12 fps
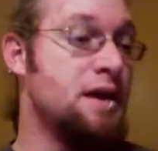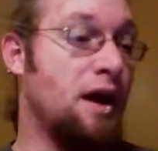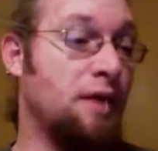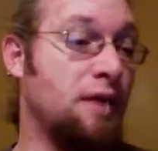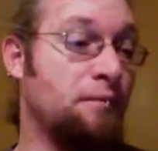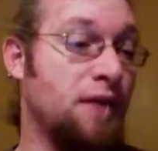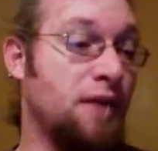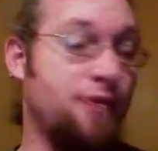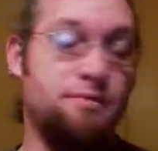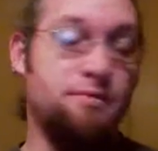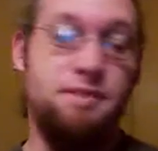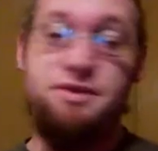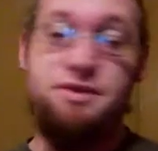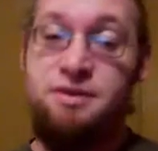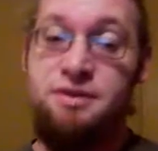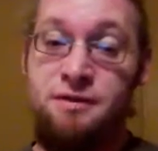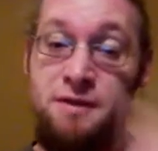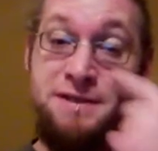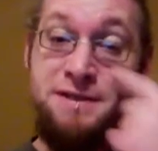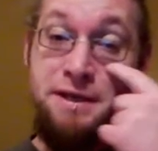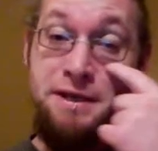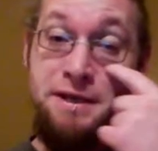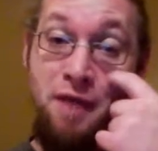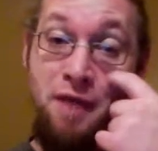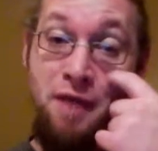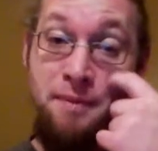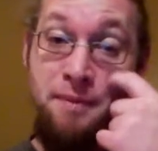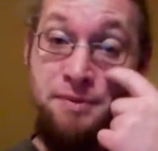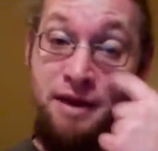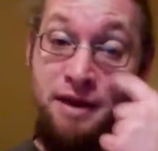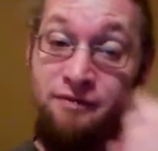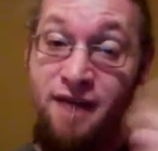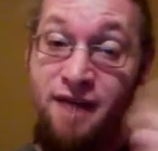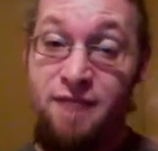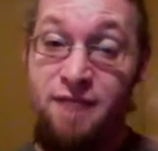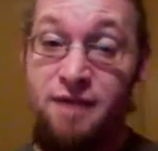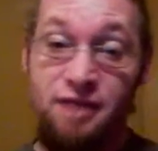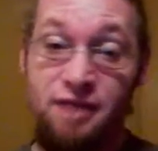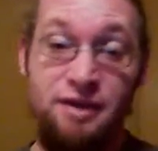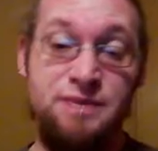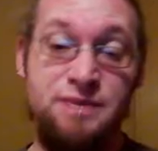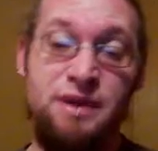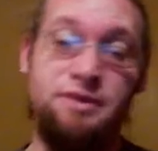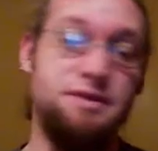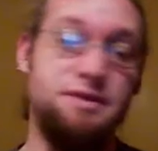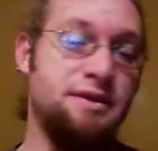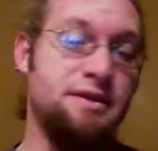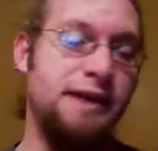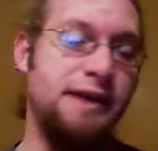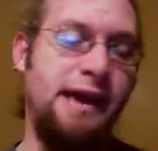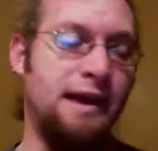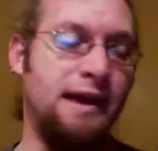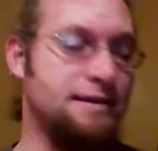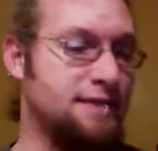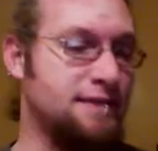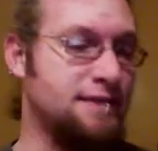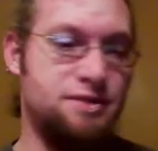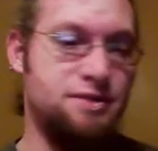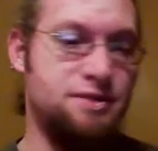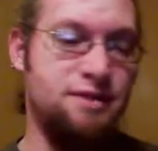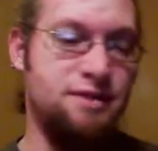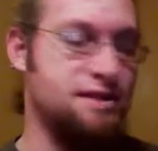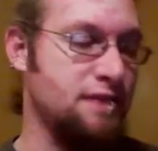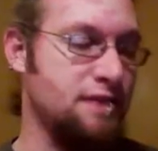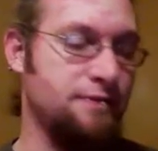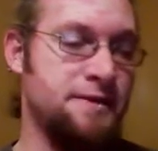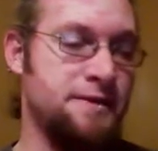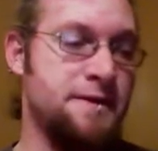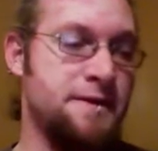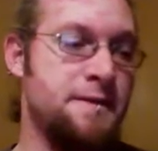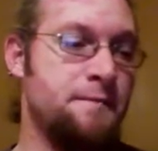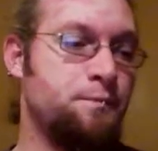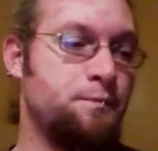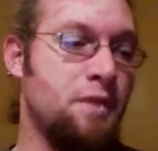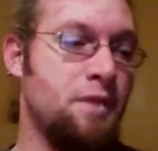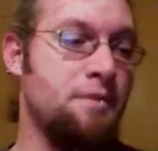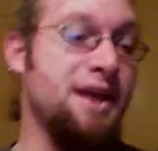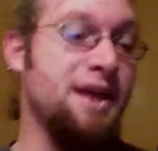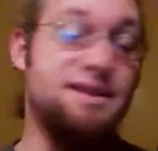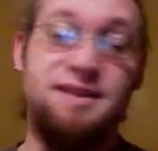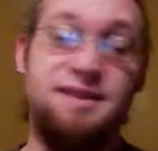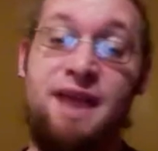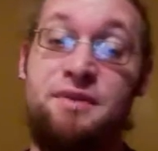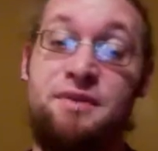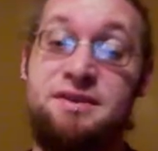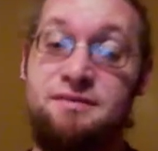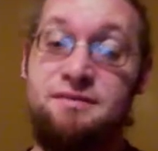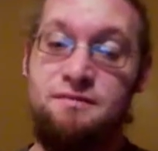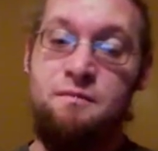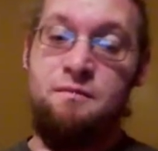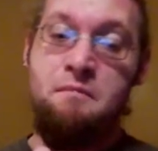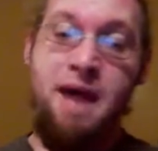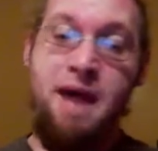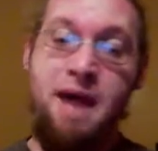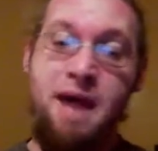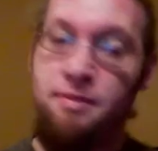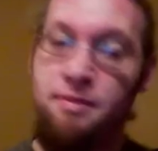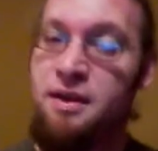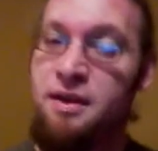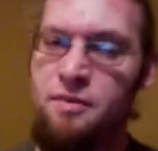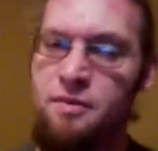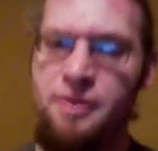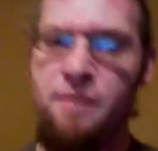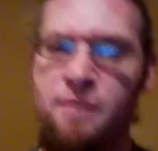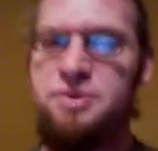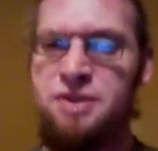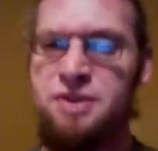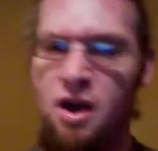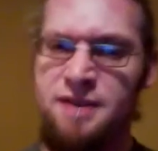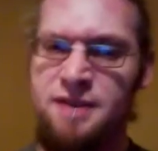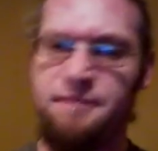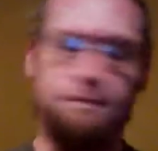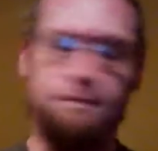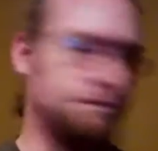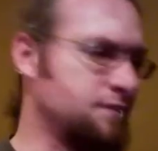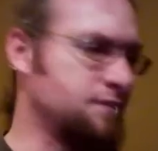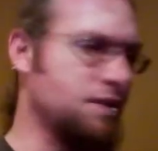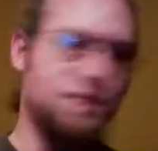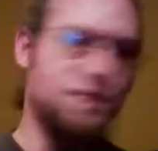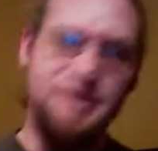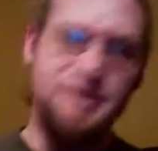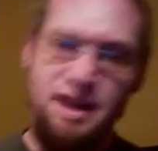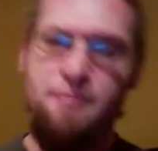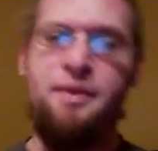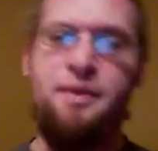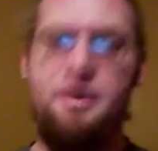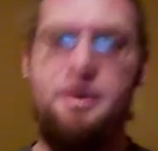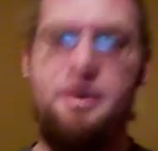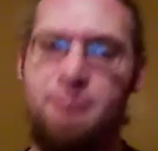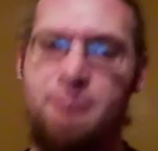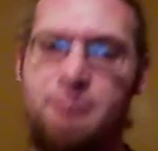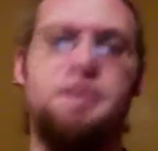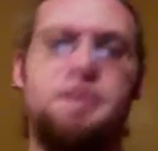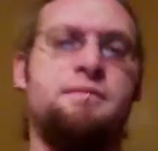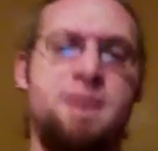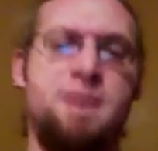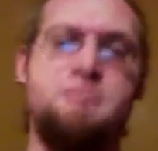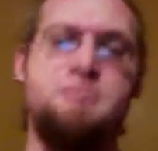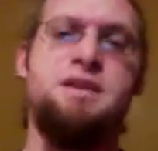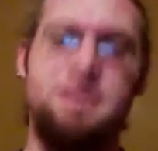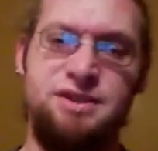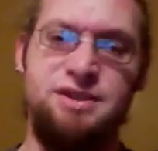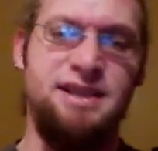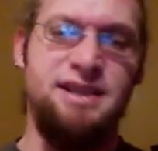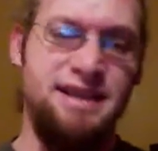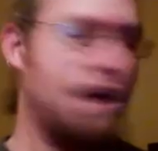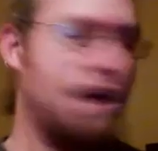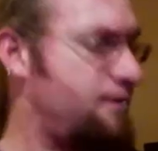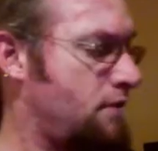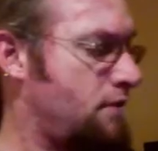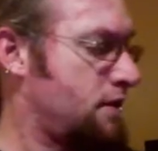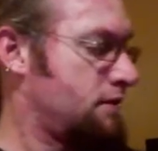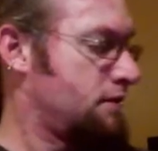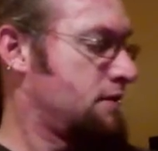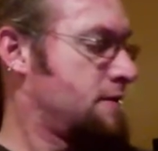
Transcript: Got a bunch of the floppies when I could find them and got trades when I couldn't, and it was just great stuff. But I had this map to begin with that was just awesome. It was a setup and then a map, and it made me just excited for it.